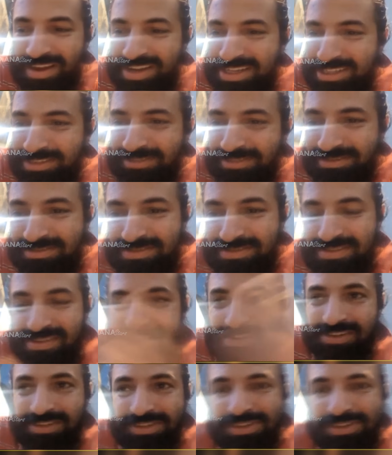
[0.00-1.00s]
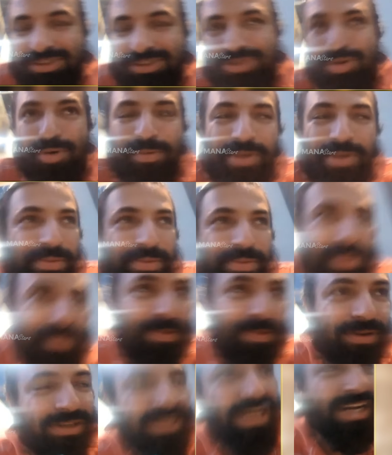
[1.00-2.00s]
Yeah, so many people,
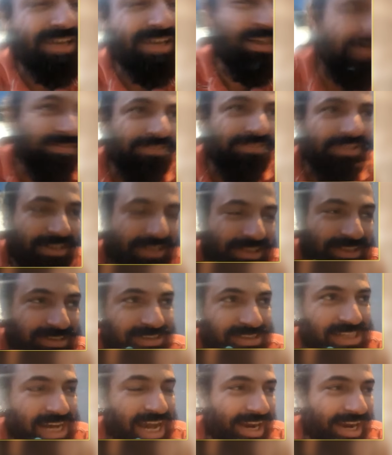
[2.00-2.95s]
definitely.